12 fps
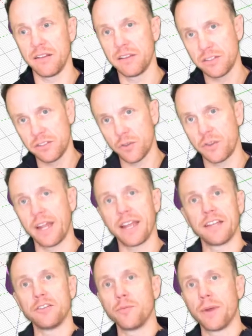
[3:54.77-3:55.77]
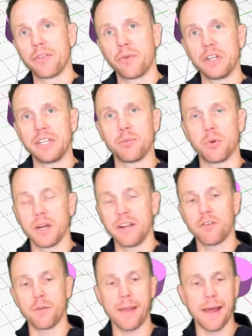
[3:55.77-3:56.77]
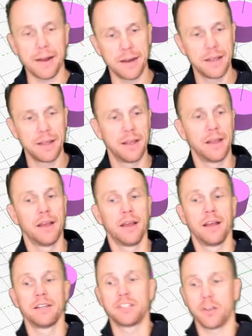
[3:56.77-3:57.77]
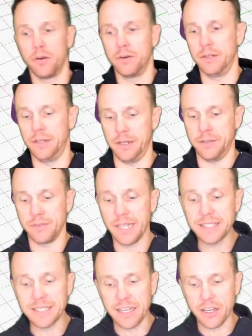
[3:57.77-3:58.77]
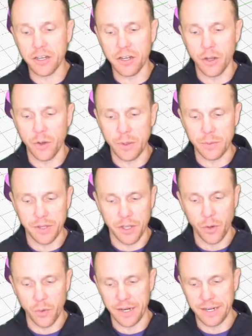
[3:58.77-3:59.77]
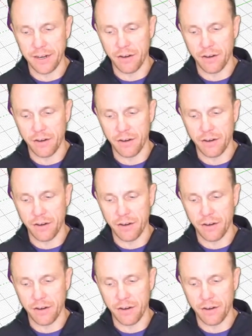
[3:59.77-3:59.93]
so that I can do my 3D printing from that. So let's get going with the coding here.